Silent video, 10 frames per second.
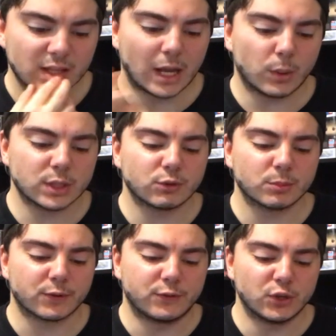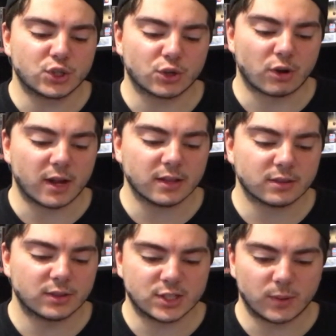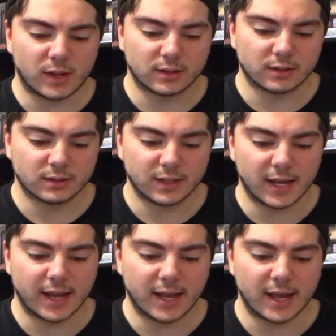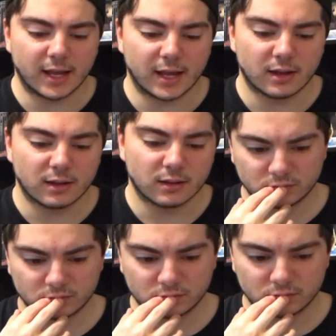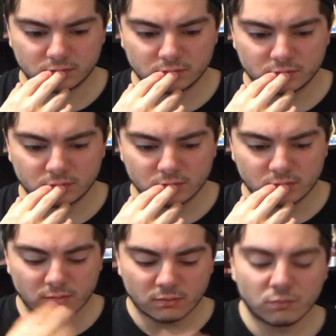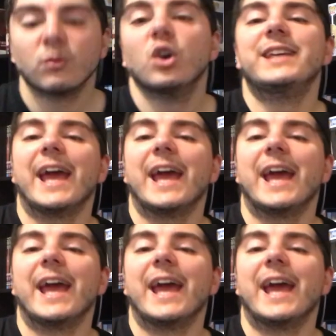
That one's from the future, right? This one. Yeah, yeah, yeah. Kidnaps Orlin Dwyer. It's not.